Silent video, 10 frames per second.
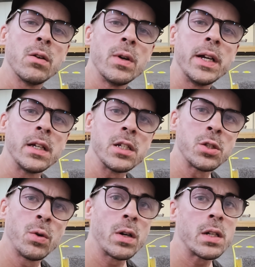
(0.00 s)
going
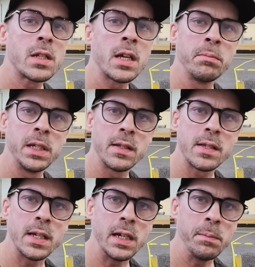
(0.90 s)
short can be the
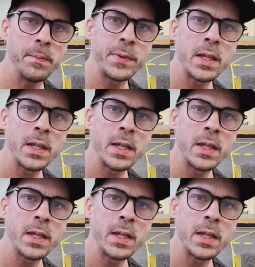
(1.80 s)
same.